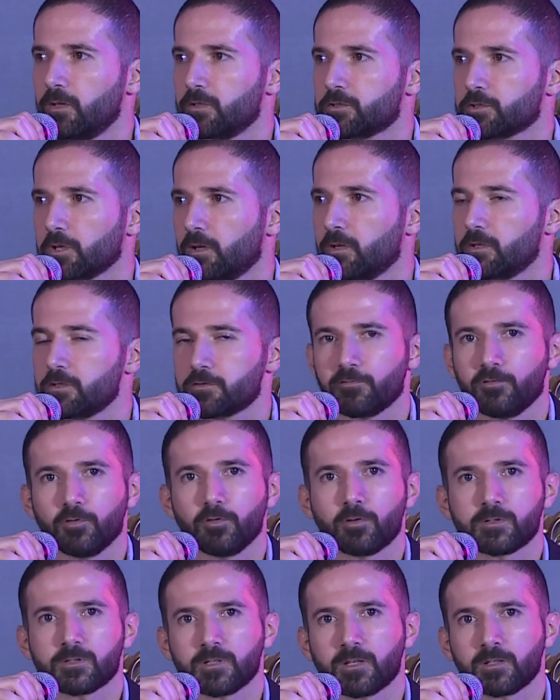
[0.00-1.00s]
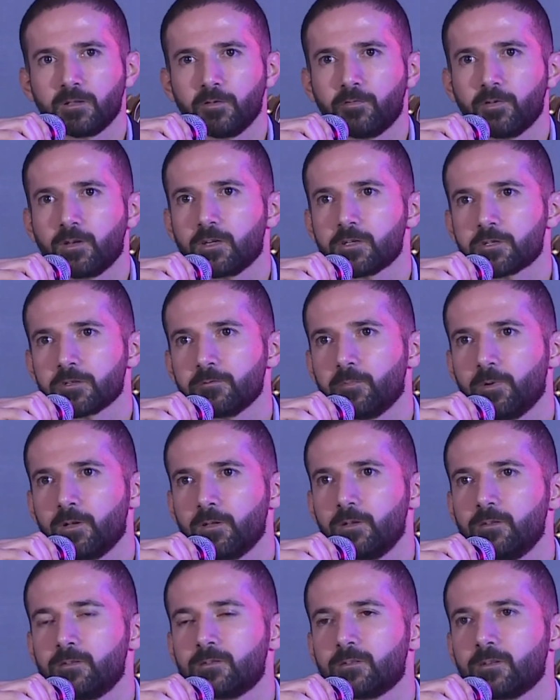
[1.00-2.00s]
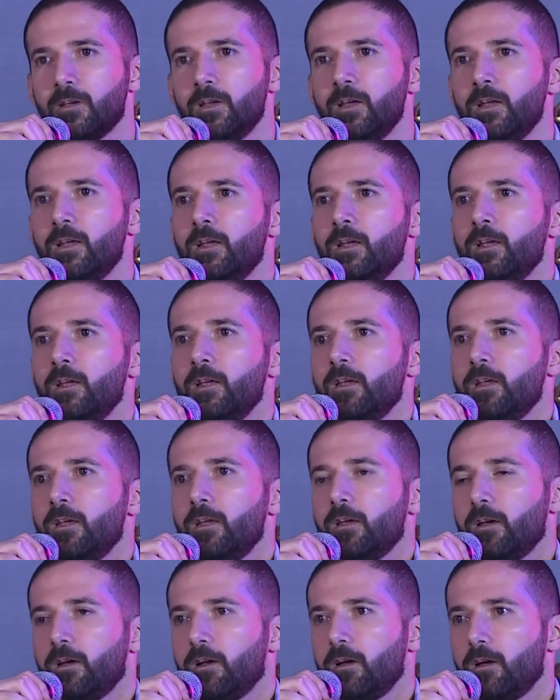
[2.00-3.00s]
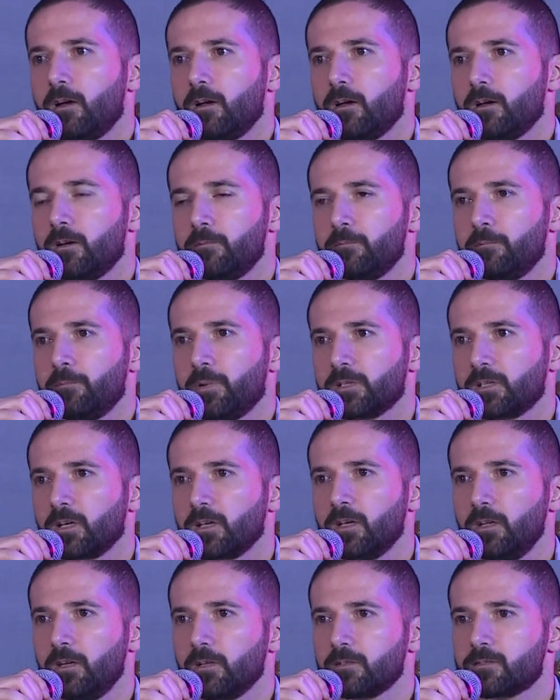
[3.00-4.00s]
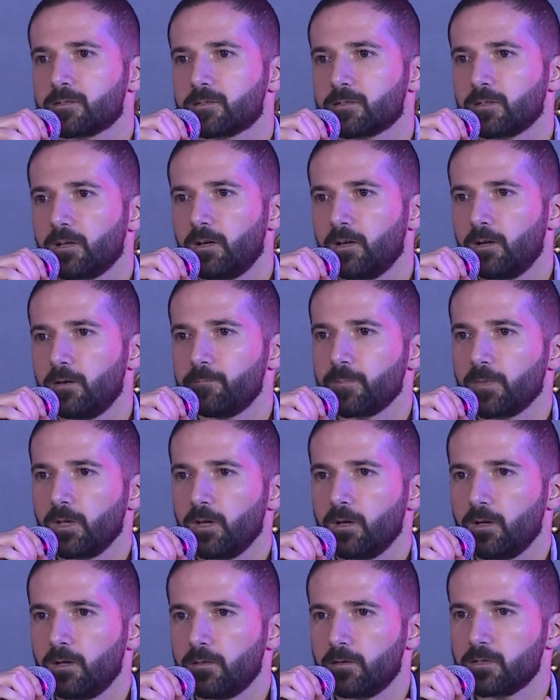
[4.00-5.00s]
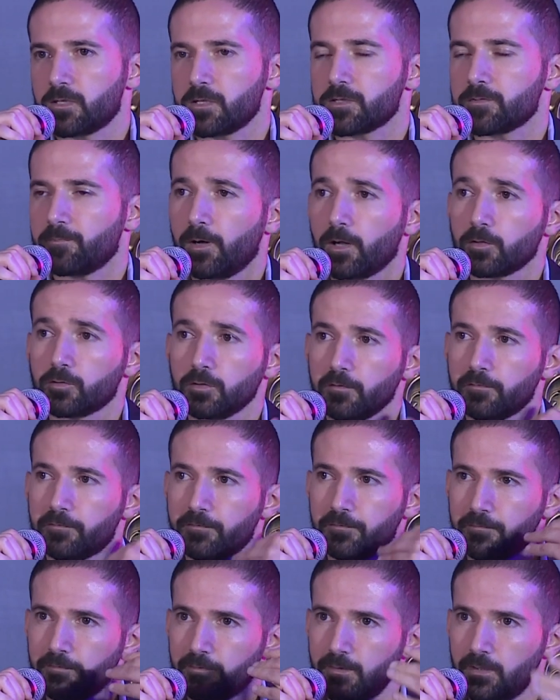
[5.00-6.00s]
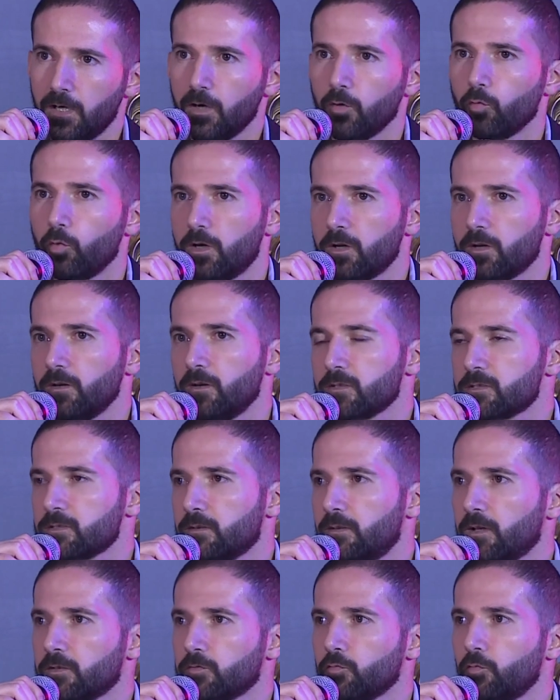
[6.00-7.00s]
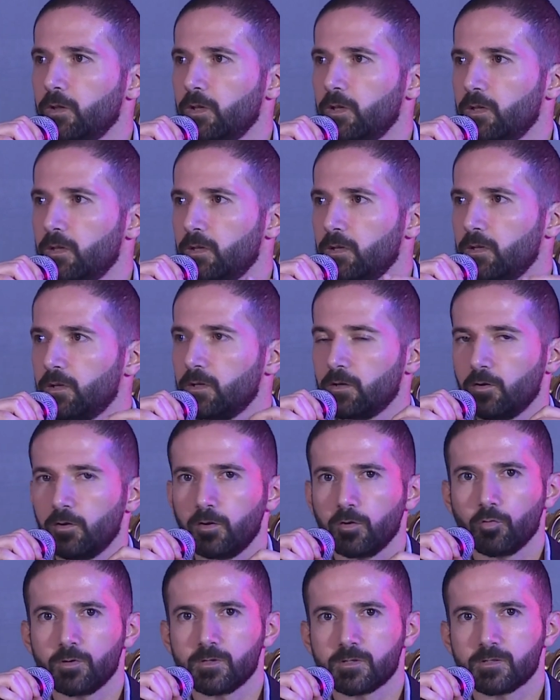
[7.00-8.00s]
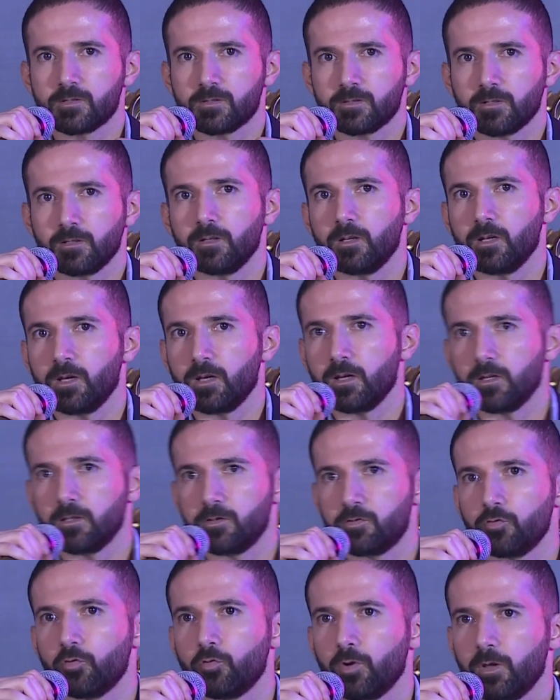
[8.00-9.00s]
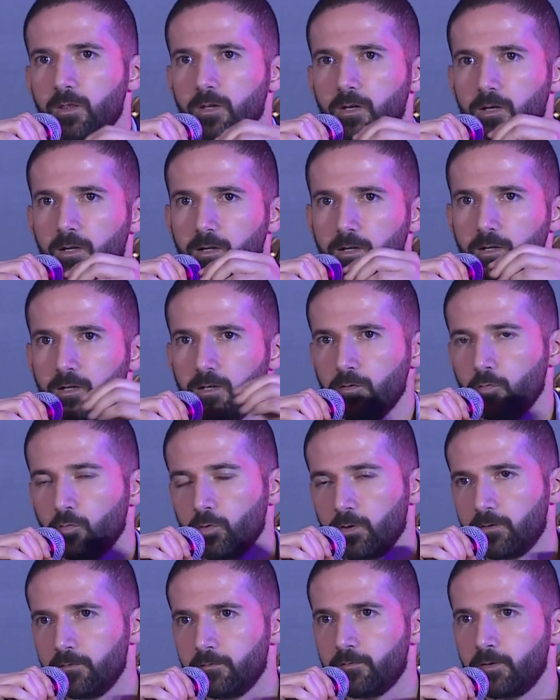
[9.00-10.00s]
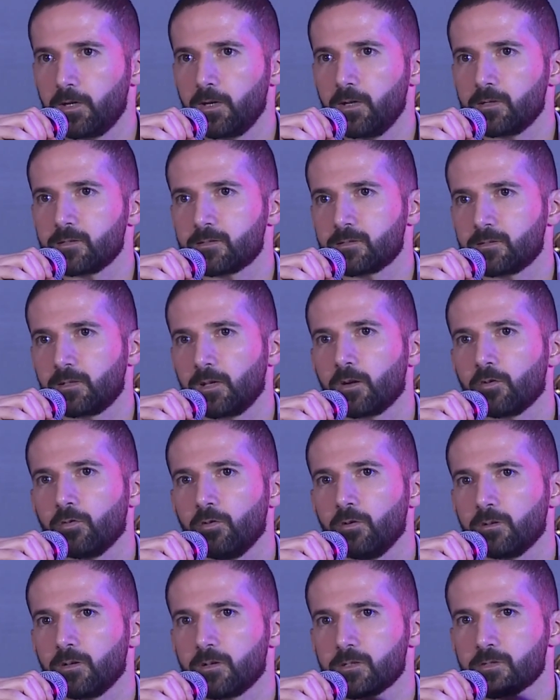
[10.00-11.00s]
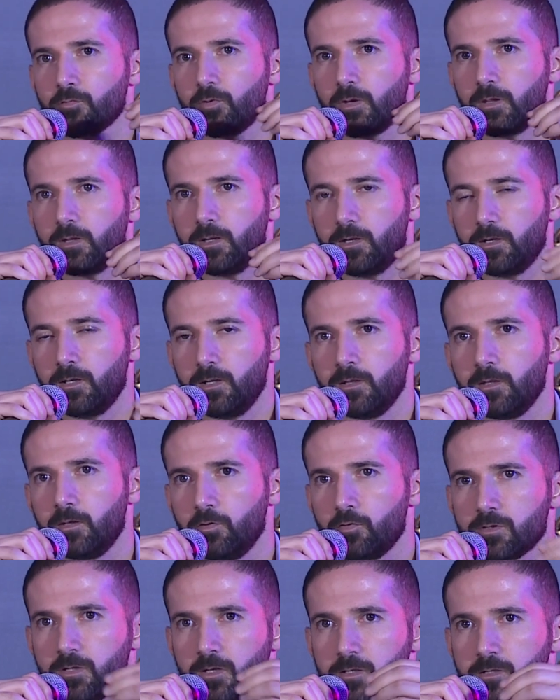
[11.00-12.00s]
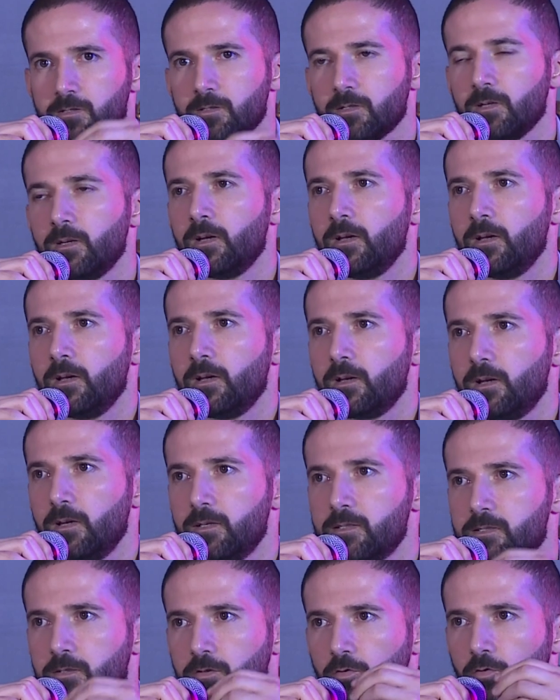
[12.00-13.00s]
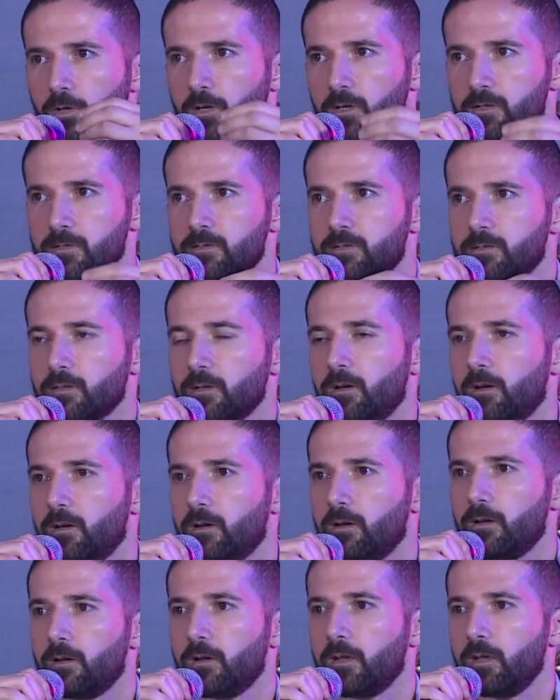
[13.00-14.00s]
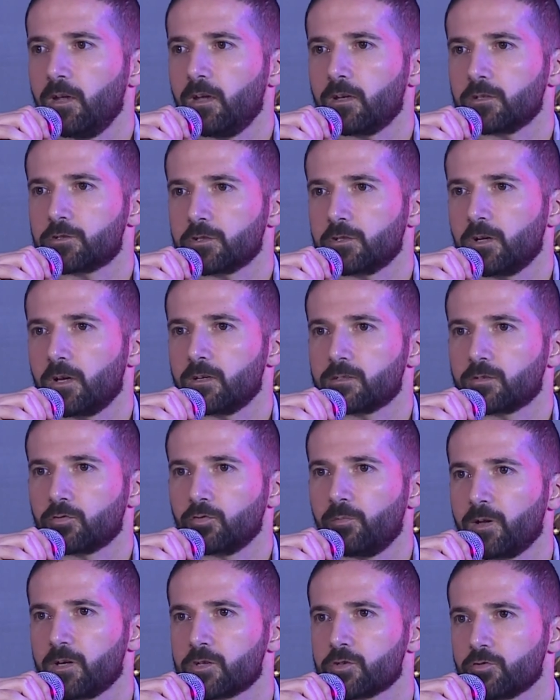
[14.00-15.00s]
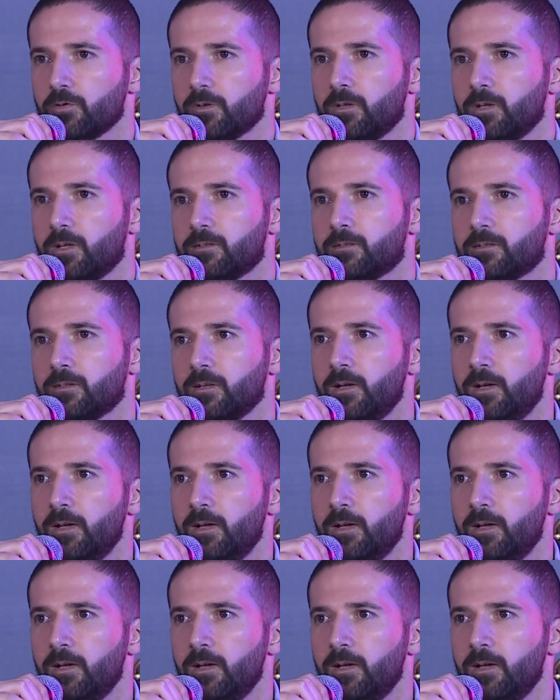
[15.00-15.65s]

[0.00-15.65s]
a challenge for certification bodies. But again, it's this is part of the awareness that we always do with the various stakeholders, with the end users, installers, AHJs, to make sure that